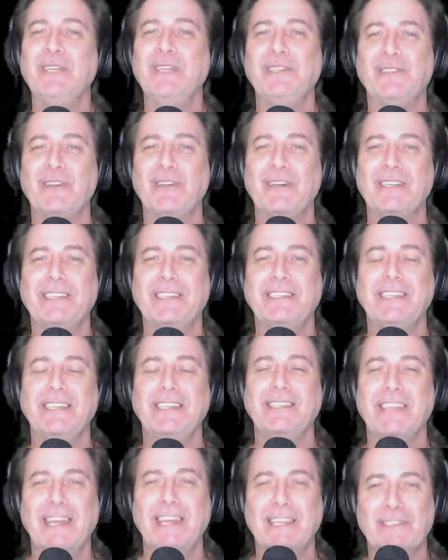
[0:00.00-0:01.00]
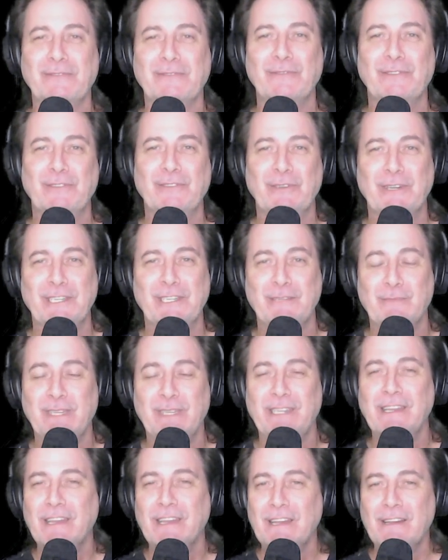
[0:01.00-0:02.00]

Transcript: Johnny D. Thanks for joining me.